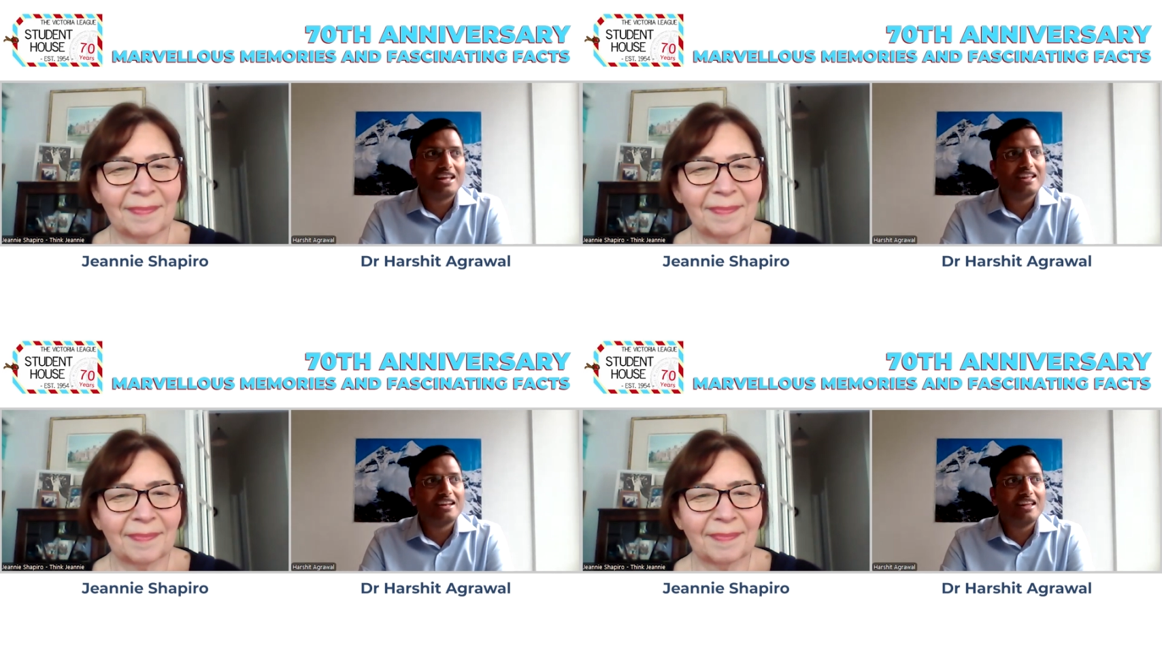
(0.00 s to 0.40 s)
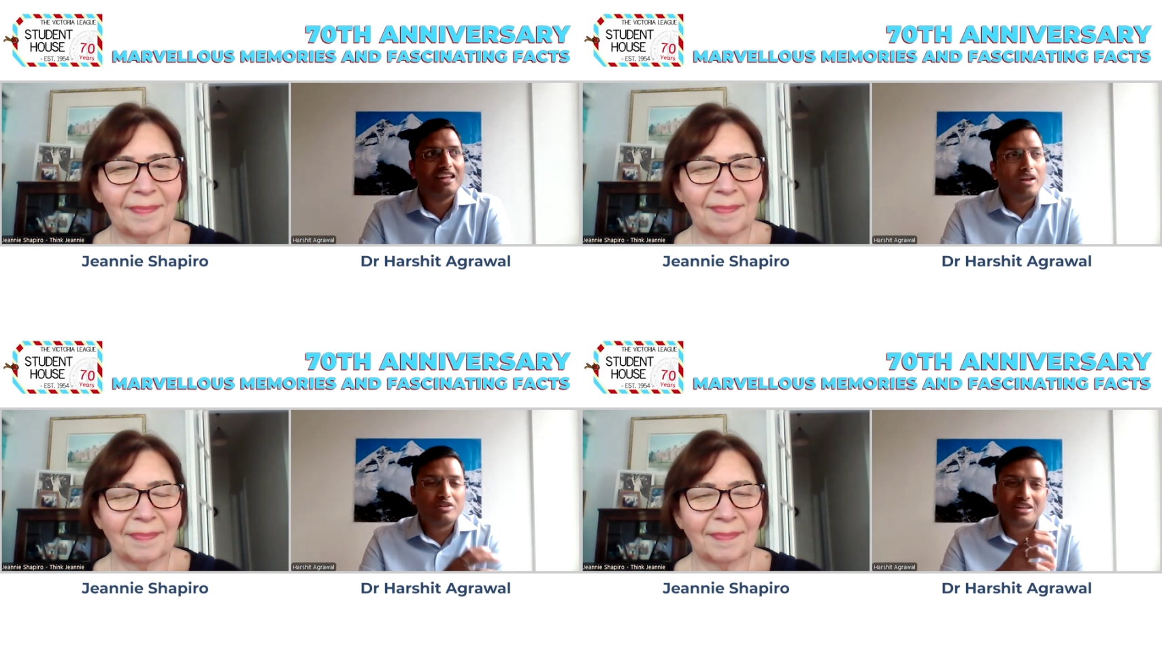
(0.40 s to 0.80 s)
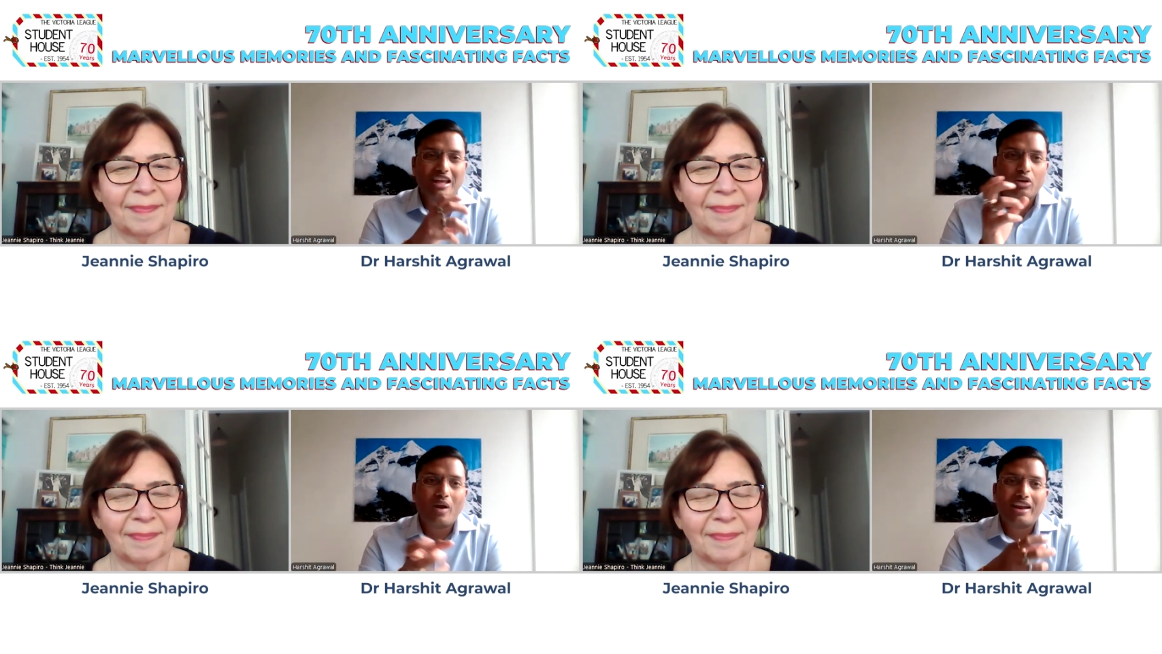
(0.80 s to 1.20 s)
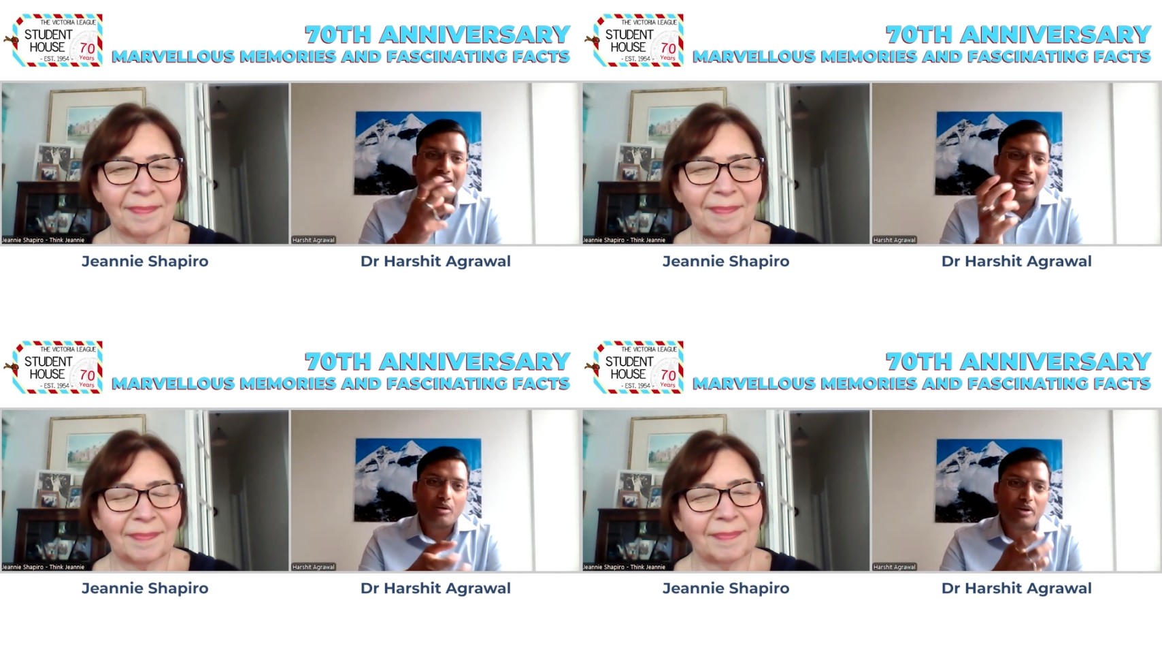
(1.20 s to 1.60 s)
Speaker 1: And then when I was
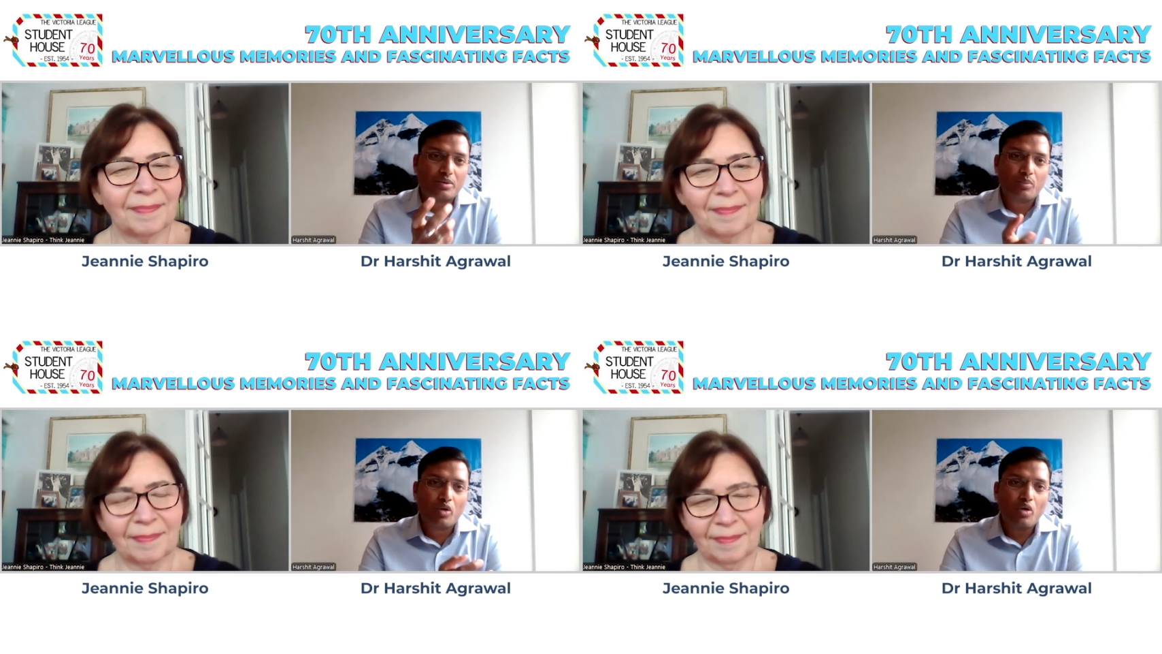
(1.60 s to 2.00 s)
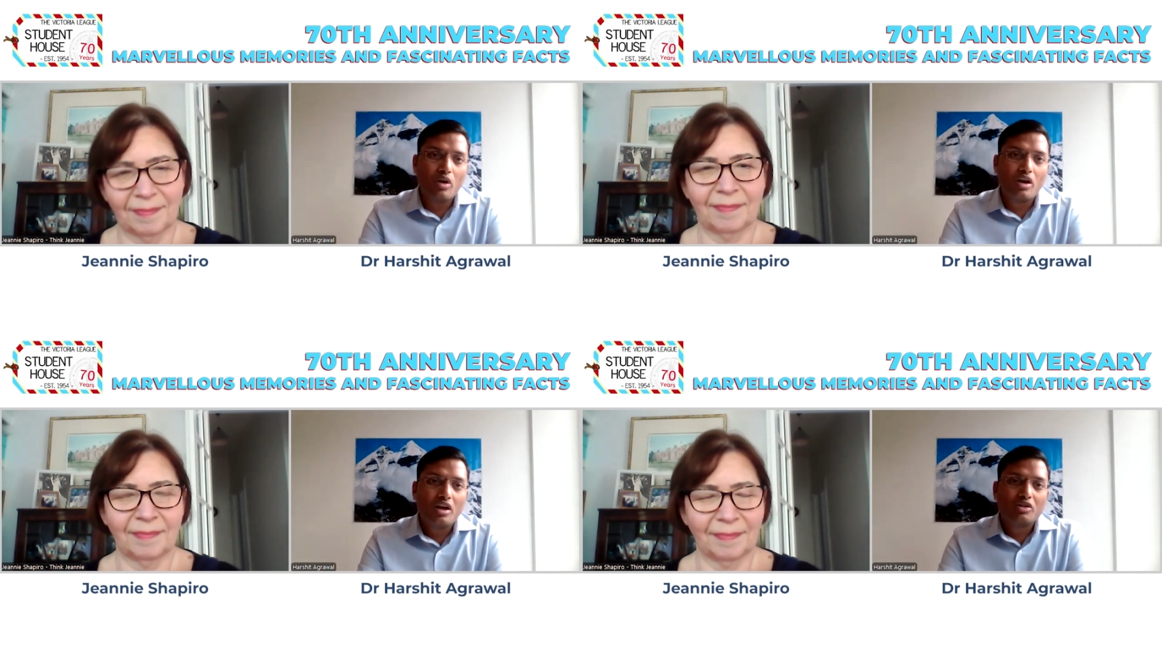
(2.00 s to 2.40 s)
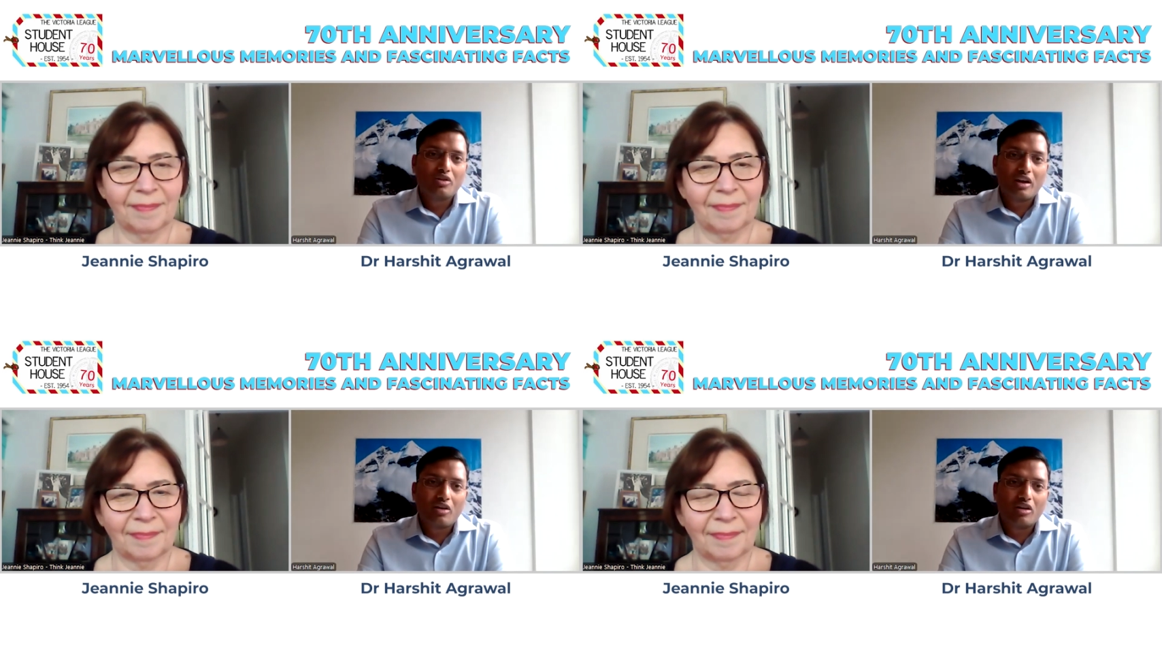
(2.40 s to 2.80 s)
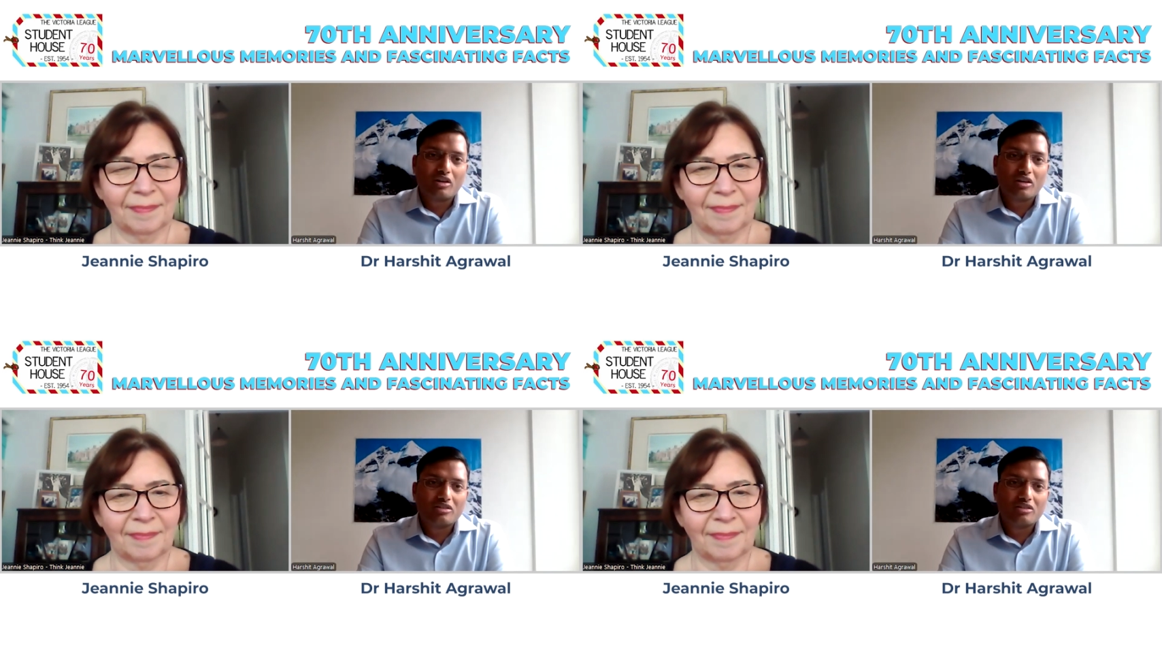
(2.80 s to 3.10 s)
inquiring like a bit more, so I got